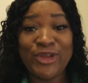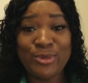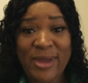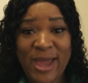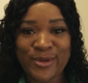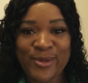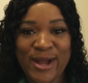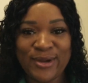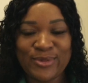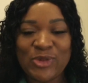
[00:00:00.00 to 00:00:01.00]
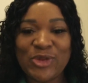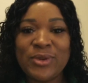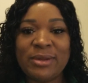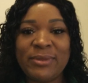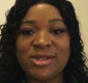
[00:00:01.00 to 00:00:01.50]
Your background, you
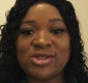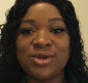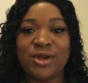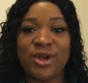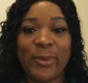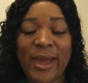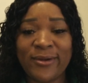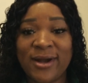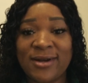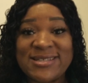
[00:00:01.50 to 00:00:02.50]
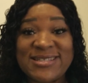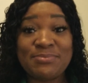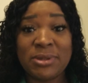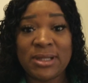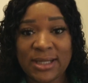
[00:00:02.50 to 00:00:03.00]
want to make sure your background is
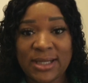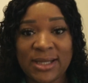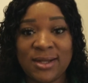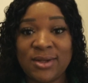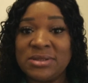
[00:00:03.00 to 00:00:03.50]
plain.